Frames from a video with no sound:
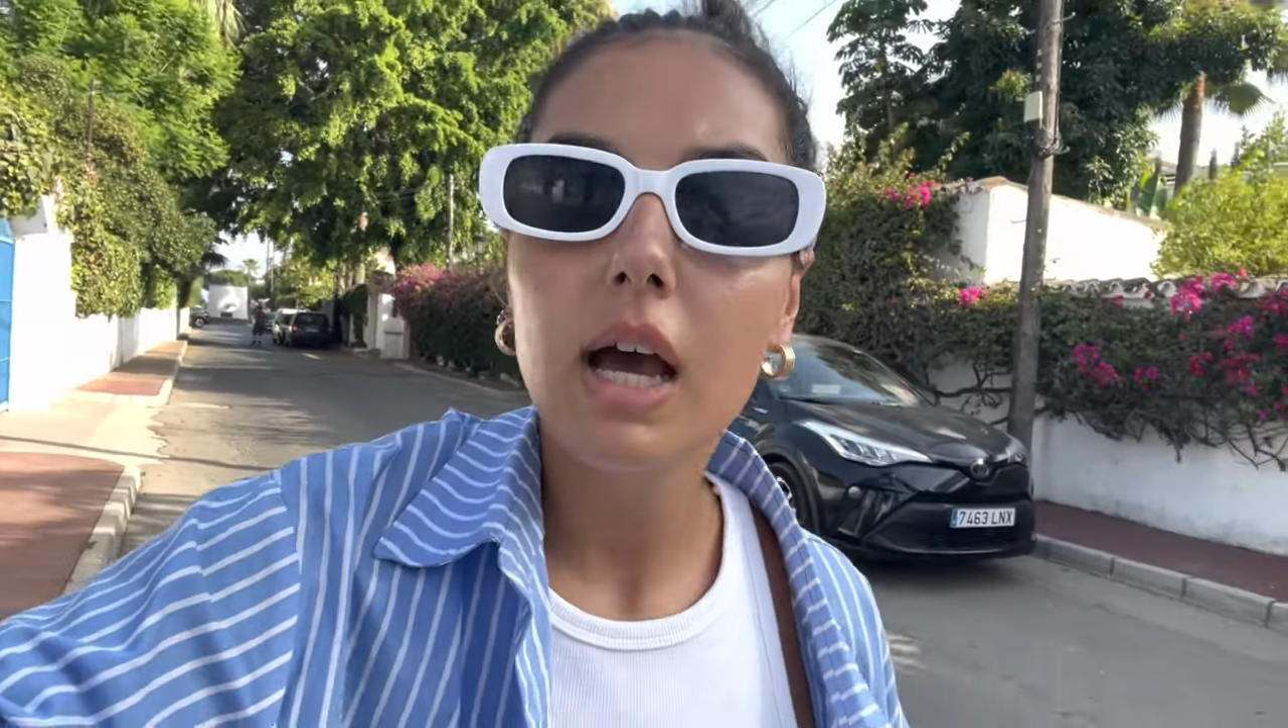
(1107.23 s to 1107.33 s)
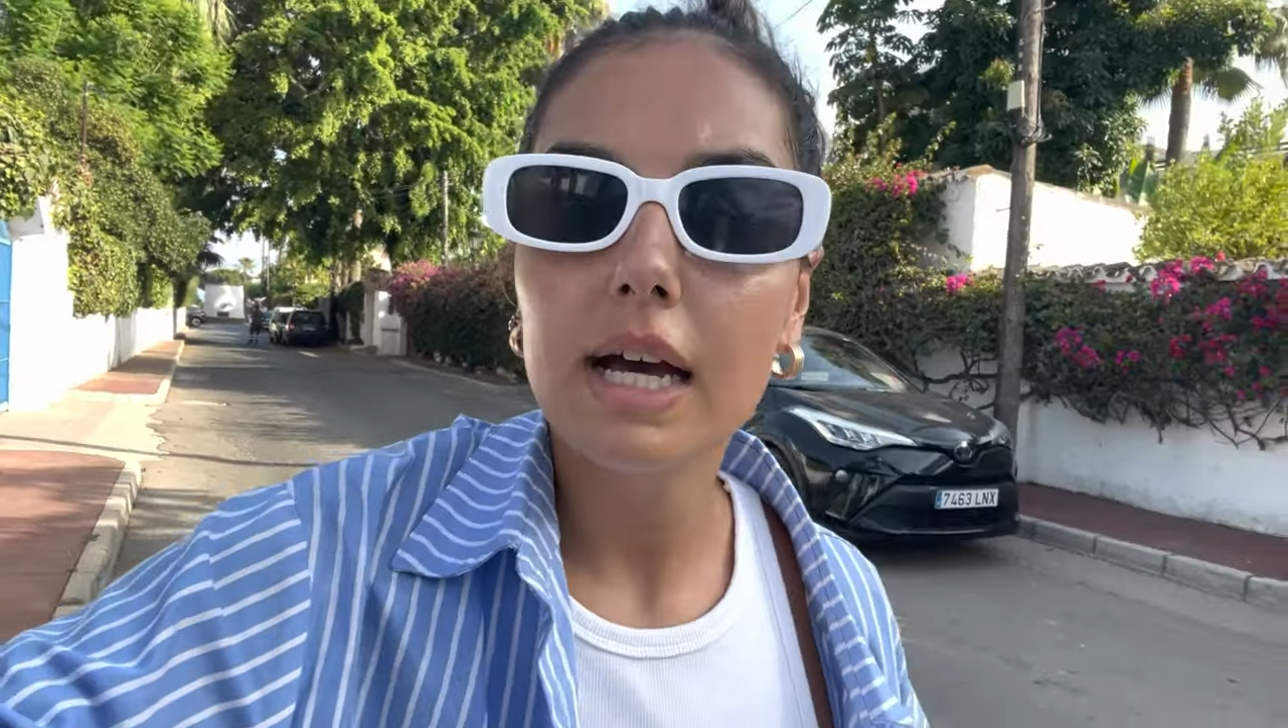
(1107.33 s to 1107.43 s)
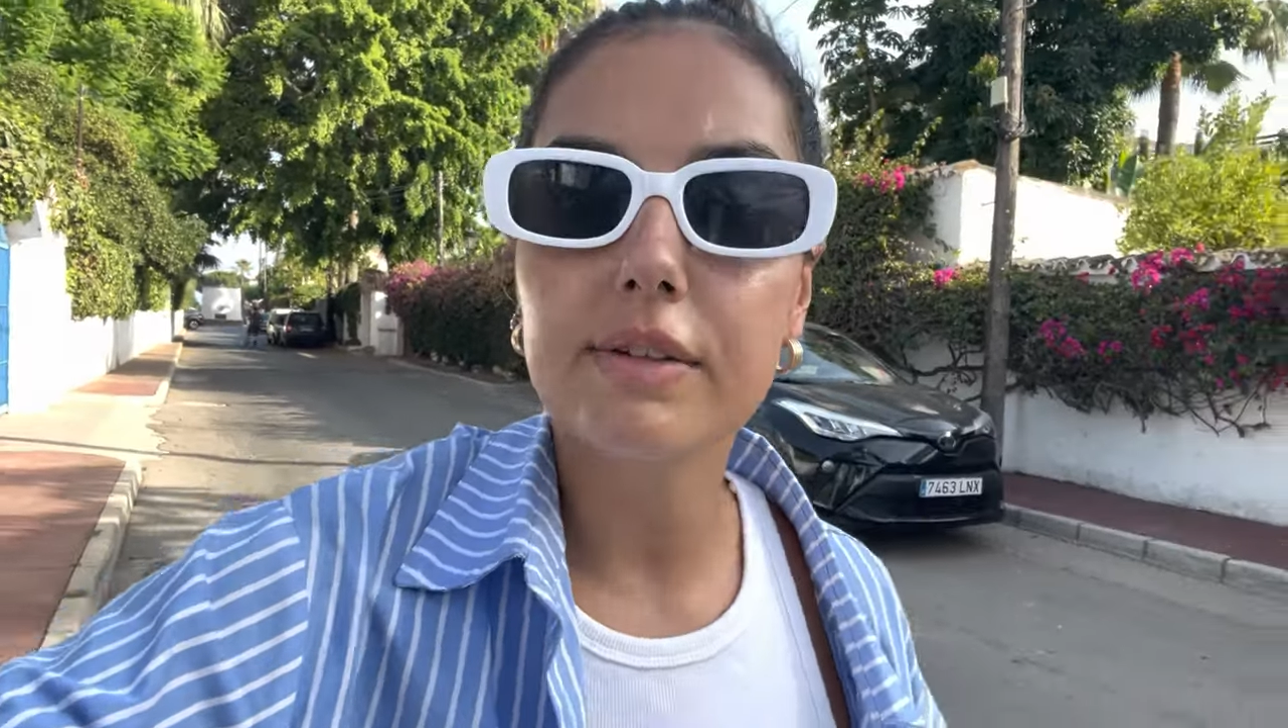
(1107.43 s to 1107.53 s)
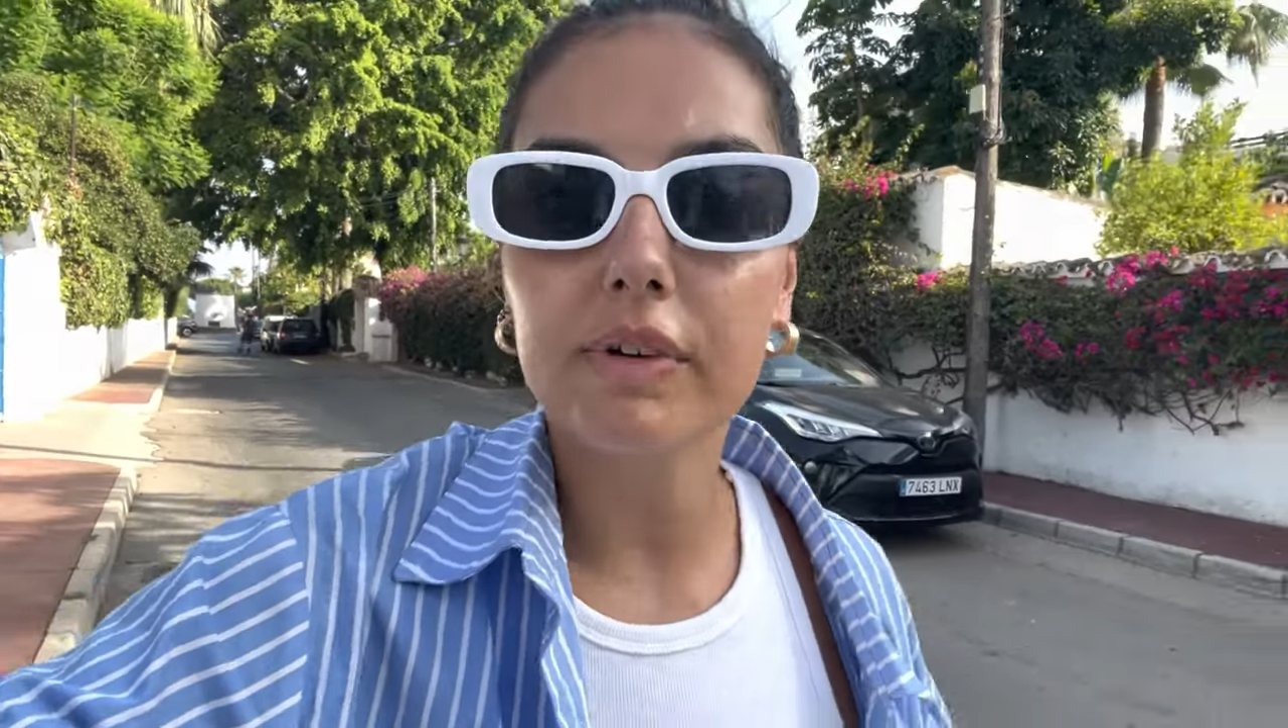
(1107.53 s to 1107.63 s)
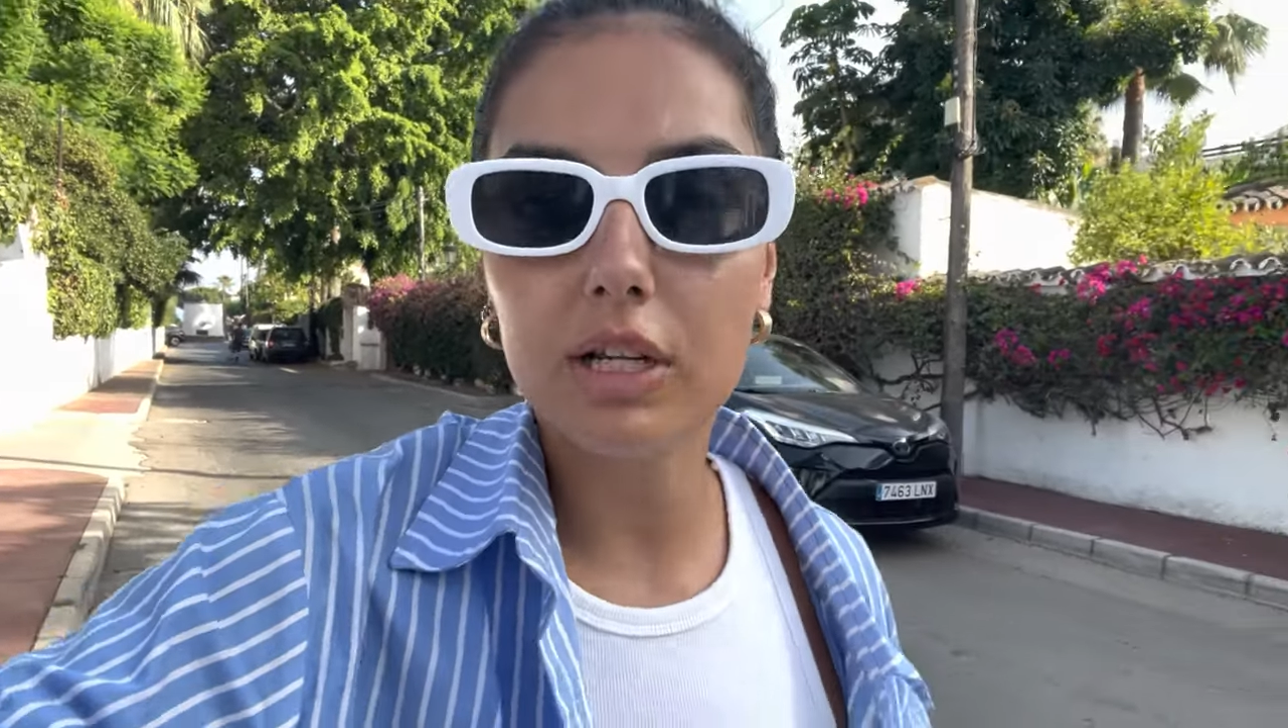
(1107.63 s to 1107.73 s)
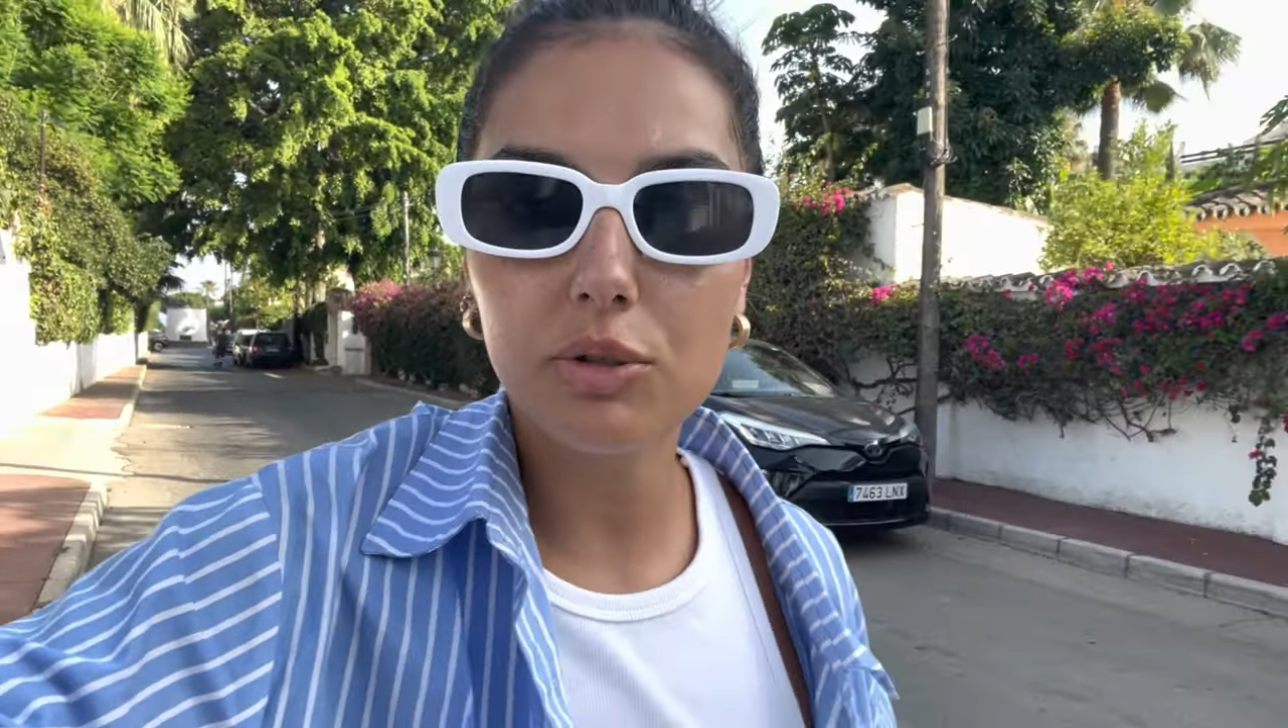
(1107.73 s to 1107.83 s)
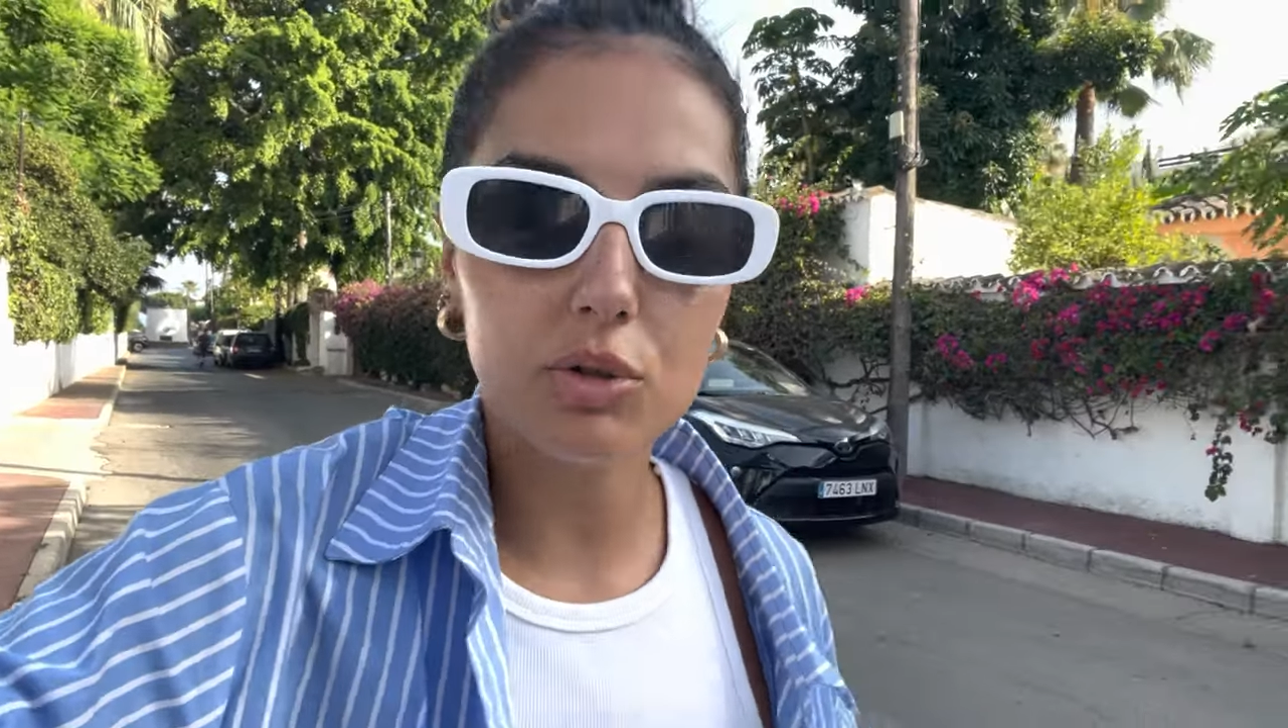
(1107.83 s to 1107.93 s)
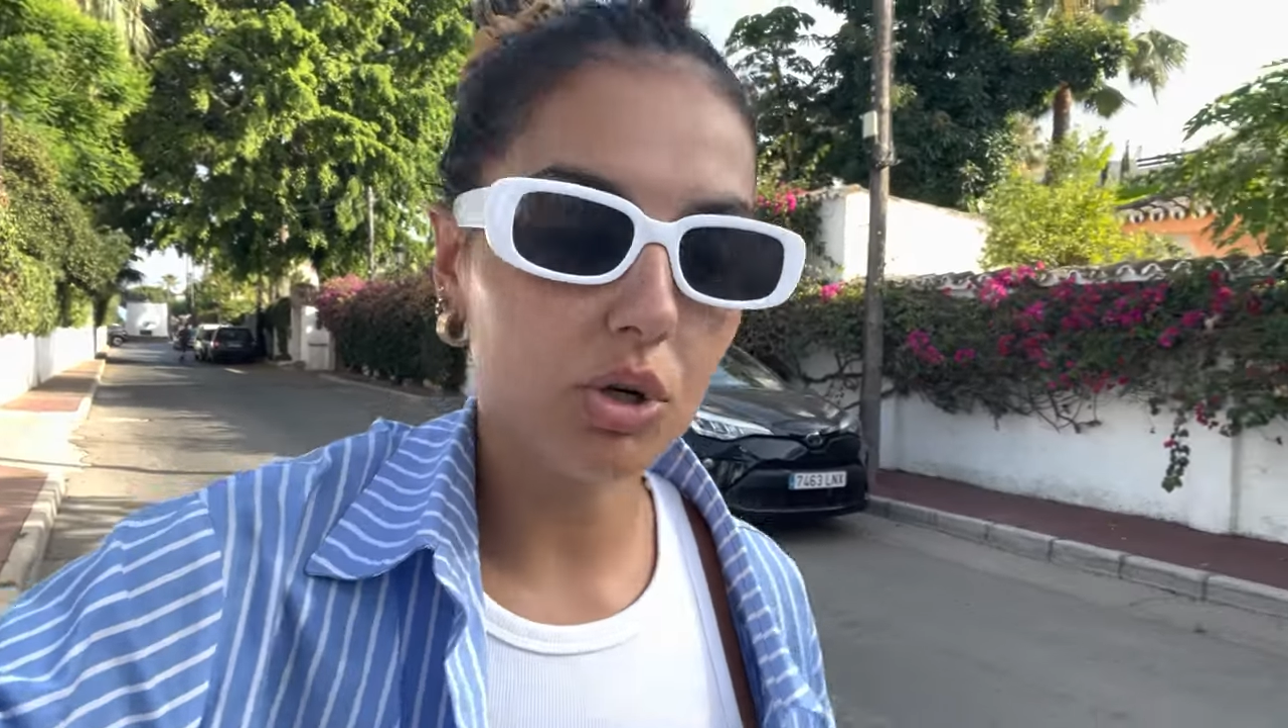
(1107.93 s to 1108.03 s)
I didn't realise she was